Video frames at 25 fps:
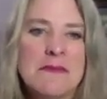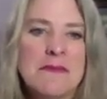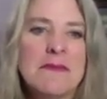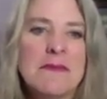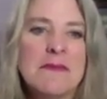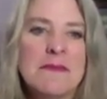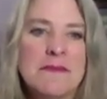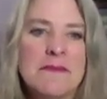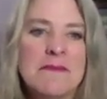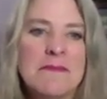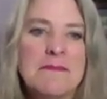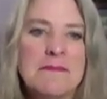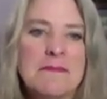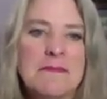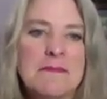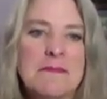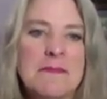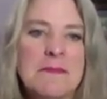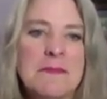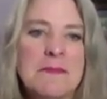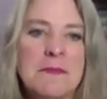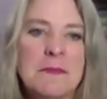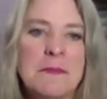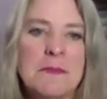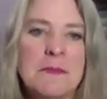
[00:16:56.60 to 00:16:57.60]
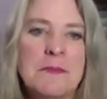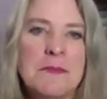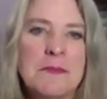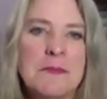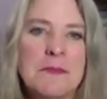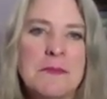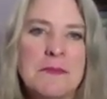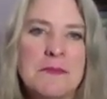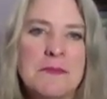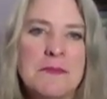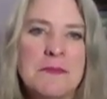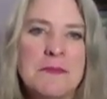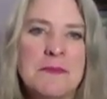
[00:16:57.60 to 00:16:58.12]

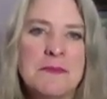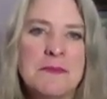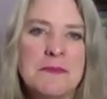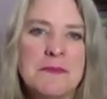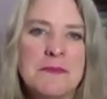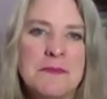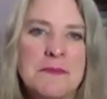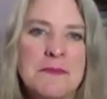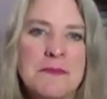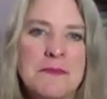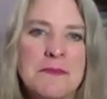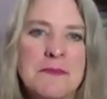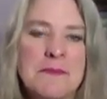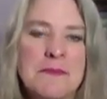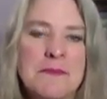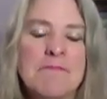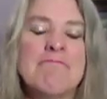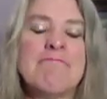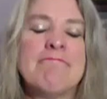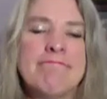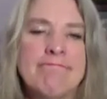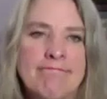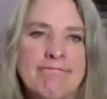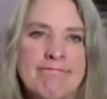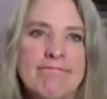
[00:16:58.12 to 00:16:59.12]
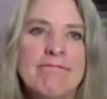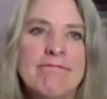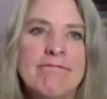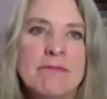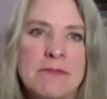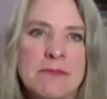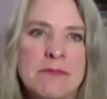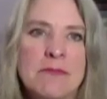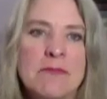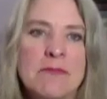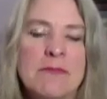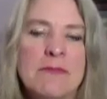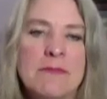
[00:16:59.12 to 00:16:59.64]

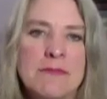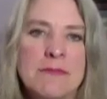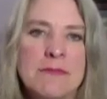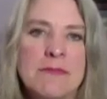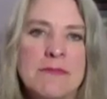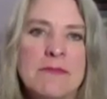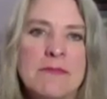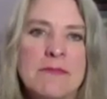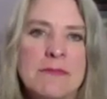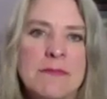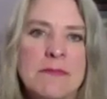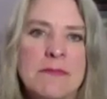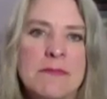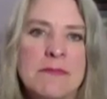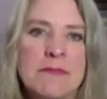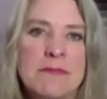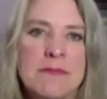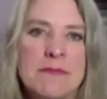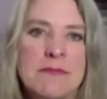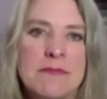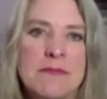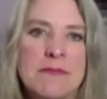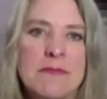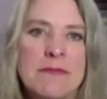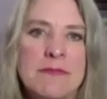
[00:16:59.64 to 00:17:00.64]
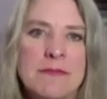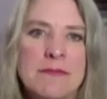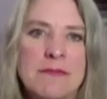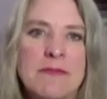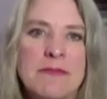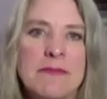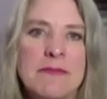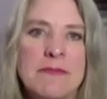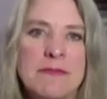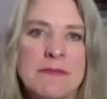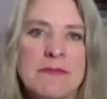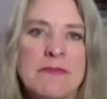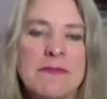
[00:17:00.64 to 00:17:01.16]

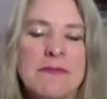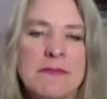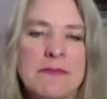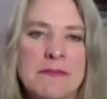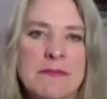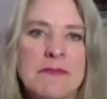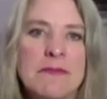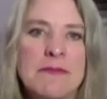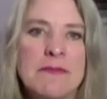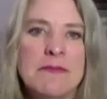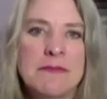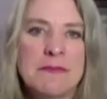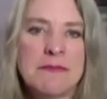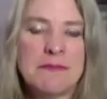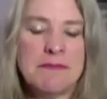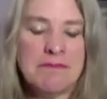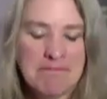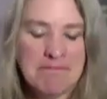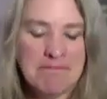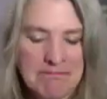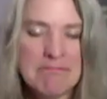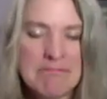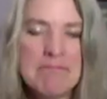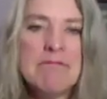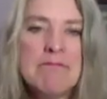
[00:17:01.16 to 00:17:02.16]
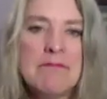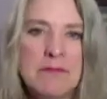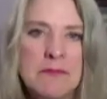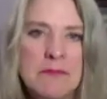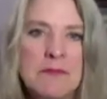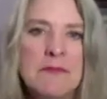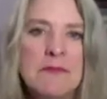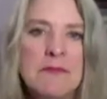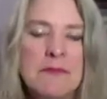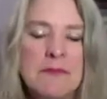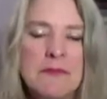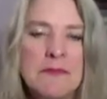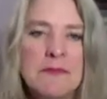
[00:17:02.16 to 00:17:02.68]

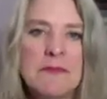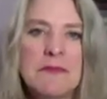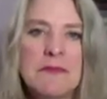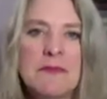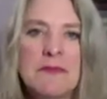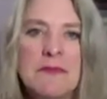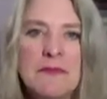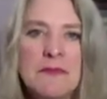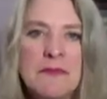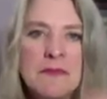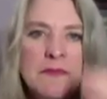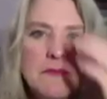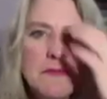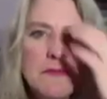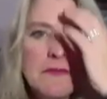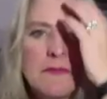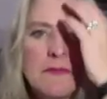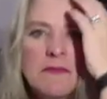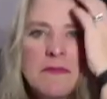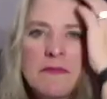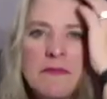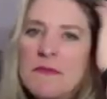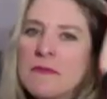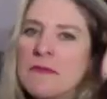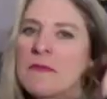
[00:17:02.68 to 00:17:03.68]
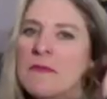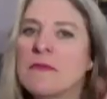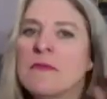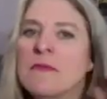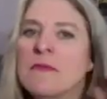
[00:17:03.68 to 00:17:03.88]
The person shown says nothing.